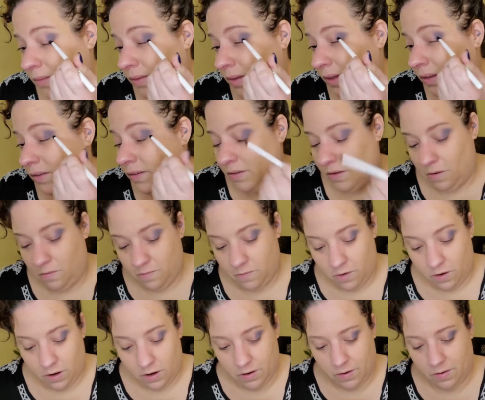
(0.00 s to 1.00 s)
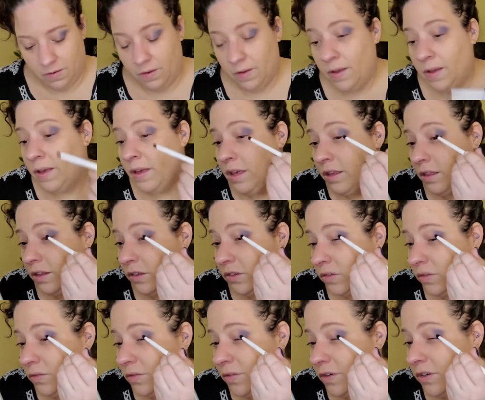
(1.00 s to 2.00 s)
and so far
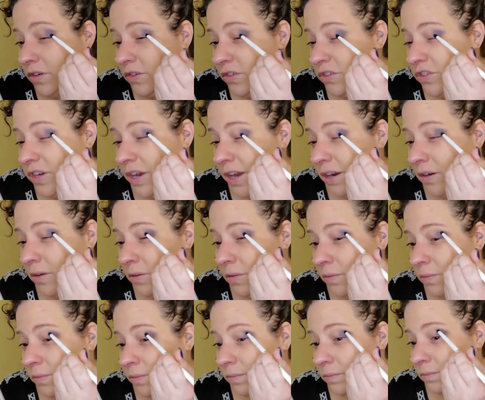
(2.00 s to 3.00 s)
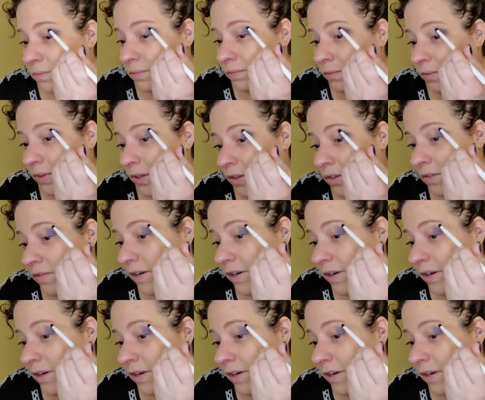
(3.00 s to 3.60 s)
this first shadow is